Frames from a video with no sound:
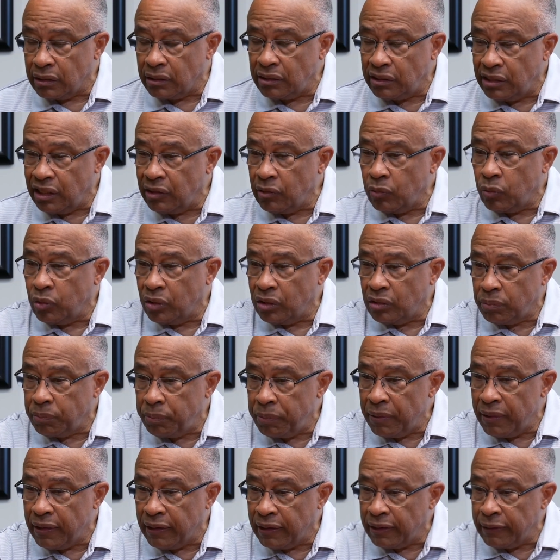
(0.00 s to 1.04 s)
deal with,
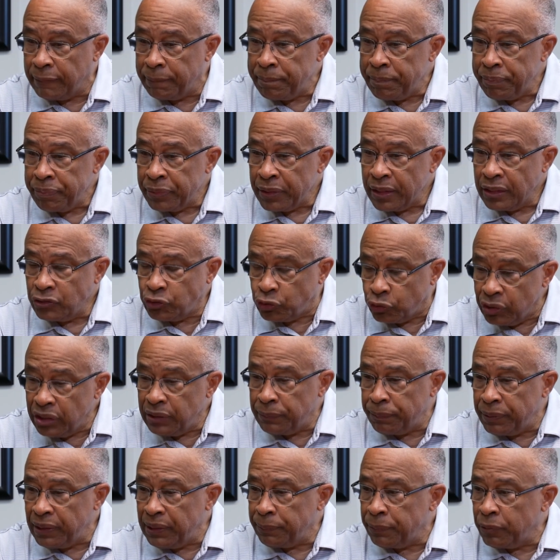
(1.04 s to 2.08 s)

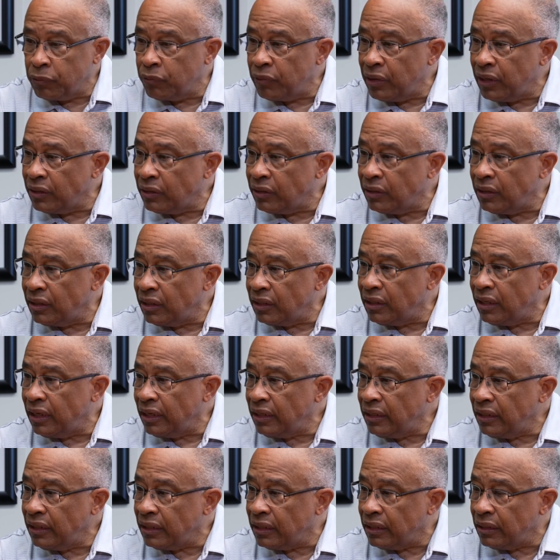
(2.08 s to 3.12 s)
treat people rather than
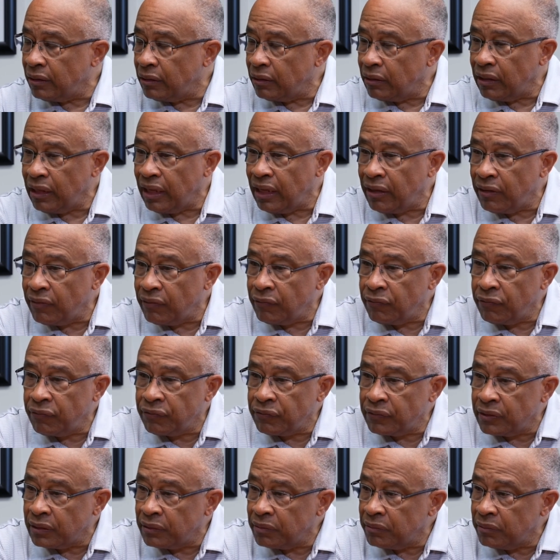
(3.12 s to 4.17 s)

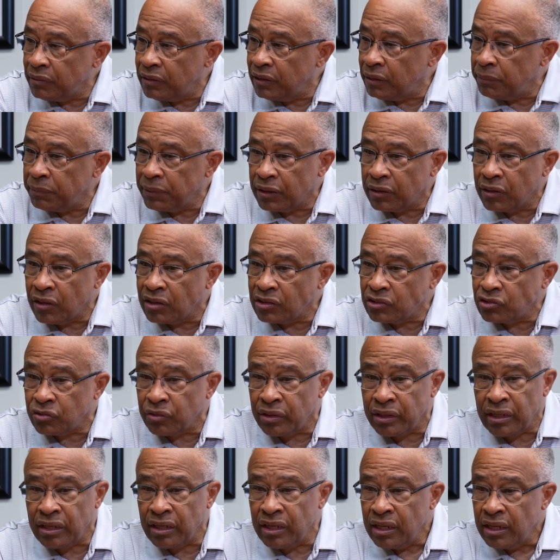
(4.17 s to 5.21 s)
have them
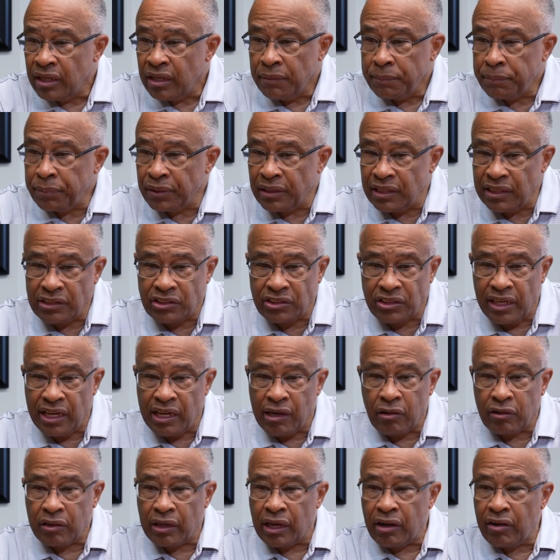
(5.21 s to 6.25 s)
incarcerated. Police
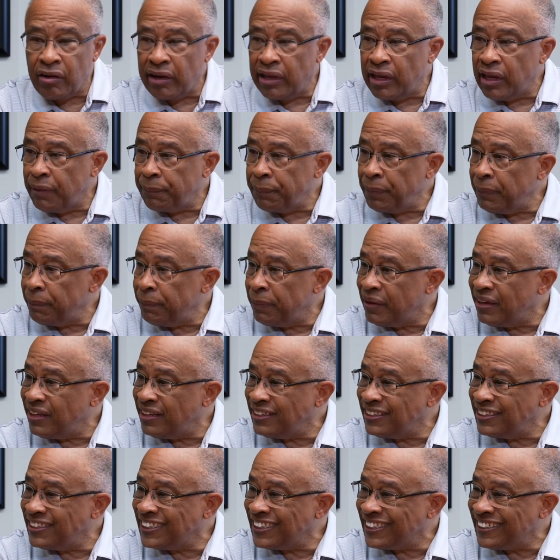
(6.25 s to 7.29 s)
now carry
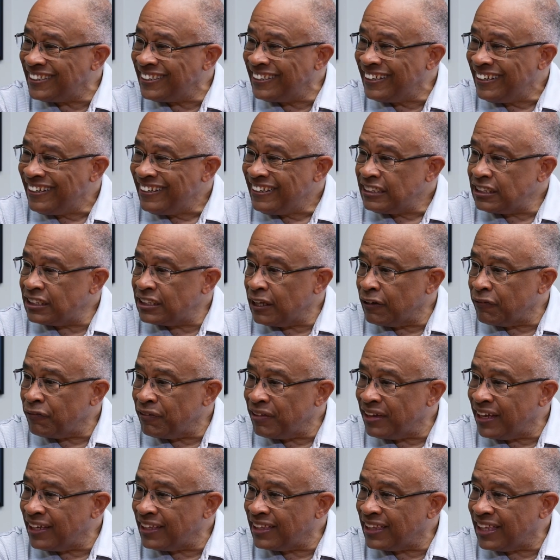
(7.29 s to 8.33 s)
EpiPens and
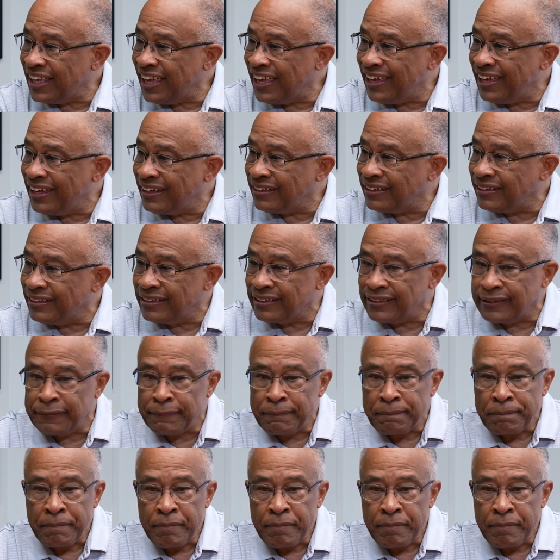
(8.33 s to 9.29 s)
stuff like that. Right.